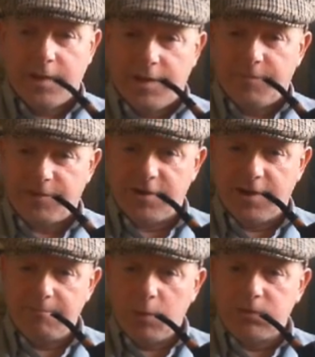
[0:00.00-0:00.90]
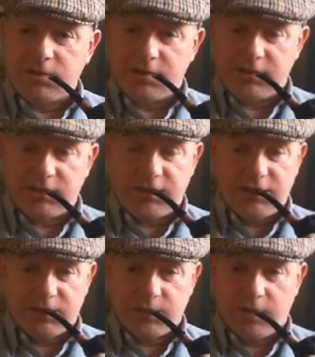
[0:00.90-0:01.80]
There's a kind of maltiness to this
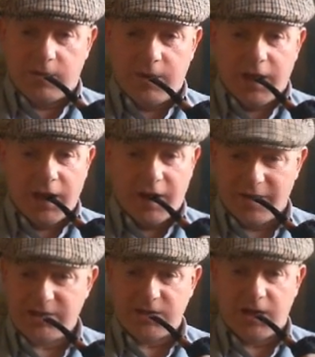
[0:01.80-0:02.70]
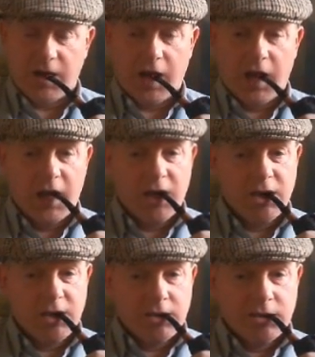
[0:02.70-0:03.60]
as well, very subtle.
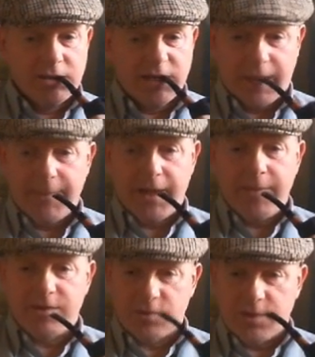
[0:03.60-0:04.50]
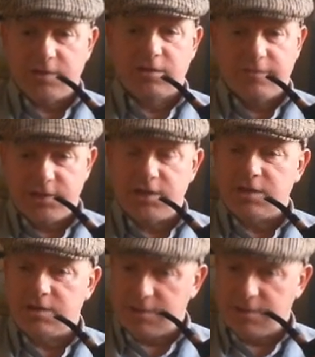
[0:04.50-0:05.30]
That may be the sweetness of the Virginias, and